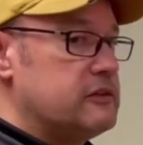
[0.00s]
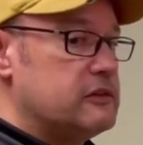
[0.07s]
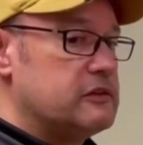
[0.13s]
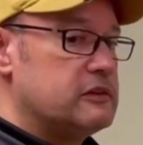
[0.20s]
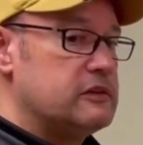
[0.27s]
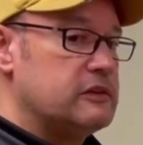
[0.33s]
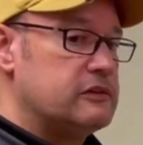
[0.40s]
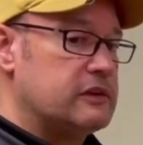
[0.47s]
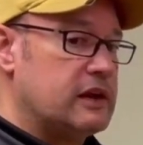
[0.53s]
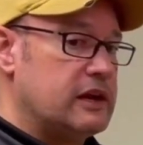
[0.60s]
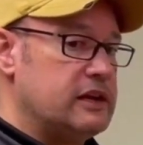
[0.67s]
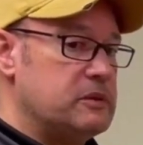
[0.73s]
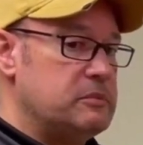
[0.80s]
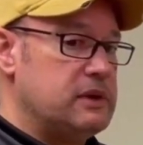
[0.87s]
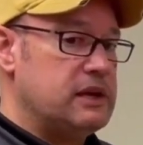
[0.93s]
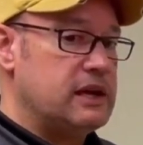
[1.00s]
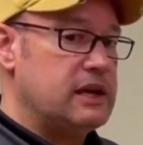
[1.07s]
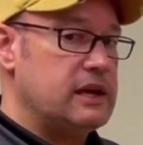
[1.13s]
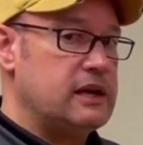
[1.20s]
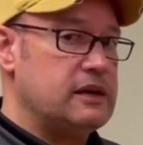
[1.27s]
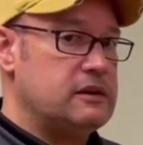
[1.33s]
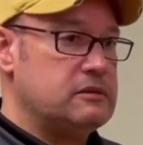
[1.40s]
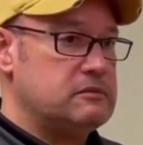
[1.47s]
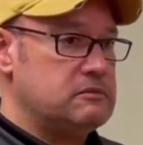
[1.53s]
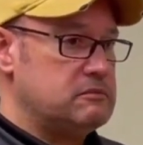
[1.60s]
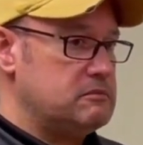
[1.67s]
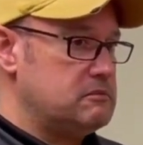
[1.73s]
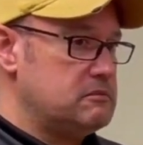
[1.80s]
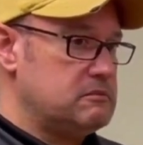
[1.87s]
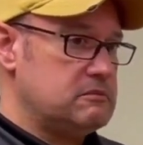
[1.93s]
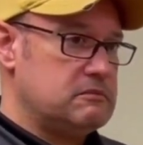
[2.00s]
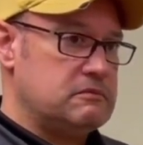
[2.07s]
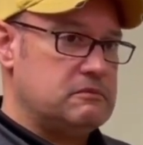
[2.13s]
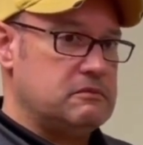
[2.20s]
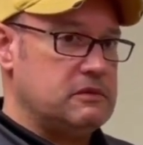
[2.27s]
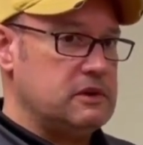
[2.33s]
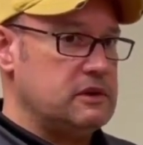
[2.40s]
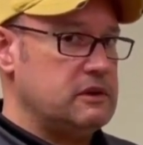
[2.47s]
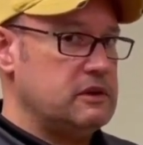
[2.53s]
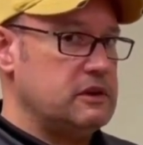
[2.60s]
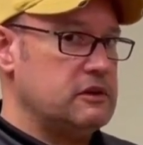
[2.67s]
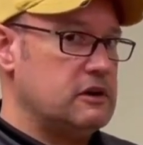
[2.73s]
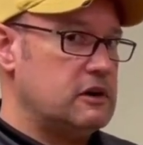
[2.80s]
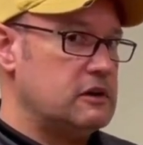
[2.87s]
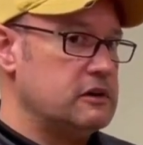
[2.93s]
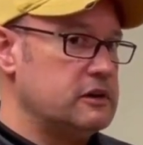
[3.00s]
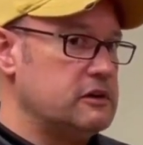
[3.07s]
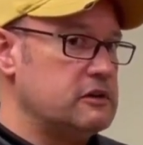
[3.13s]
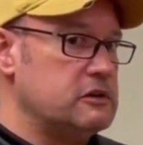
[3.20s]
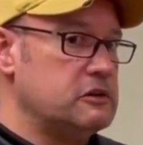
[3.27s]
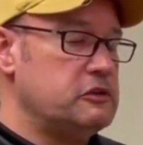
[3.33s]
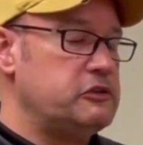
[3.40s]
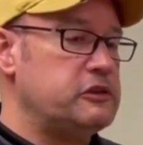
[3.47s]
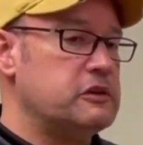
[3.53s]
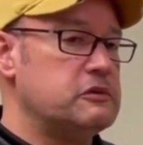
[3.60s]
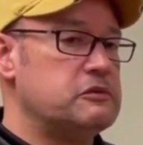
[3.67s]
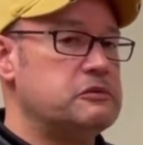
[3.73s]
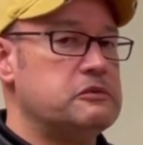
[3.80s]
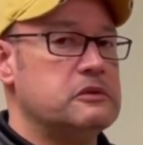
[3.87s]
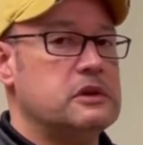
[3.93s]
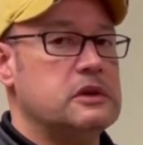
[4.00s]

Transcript: isn't designed to be an all-inclusive